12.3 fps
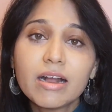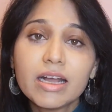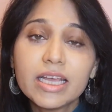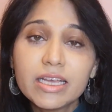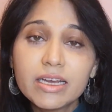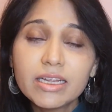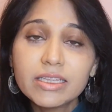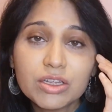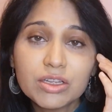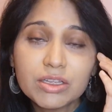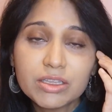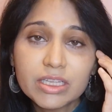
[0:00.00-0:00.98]
Here,
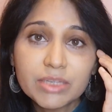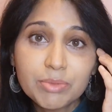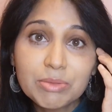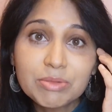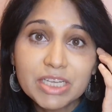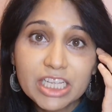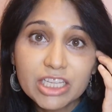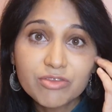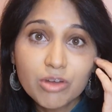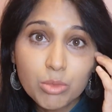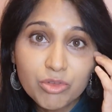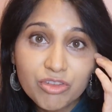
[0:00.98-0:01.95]
there's pigmentation in the
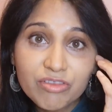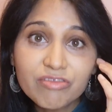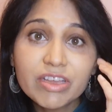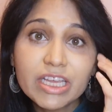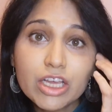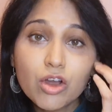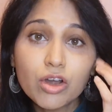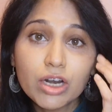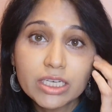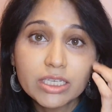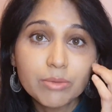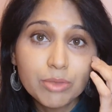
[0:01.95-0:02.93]
form of a V or
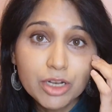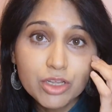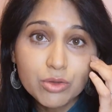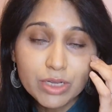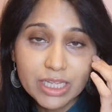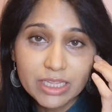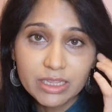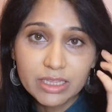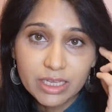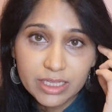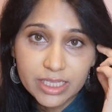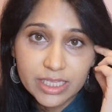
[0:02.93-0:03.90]
a W in
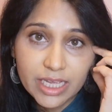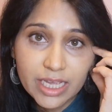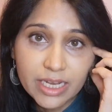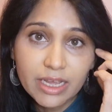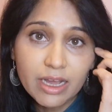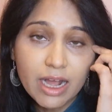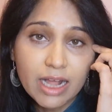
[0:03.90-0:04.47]
this area,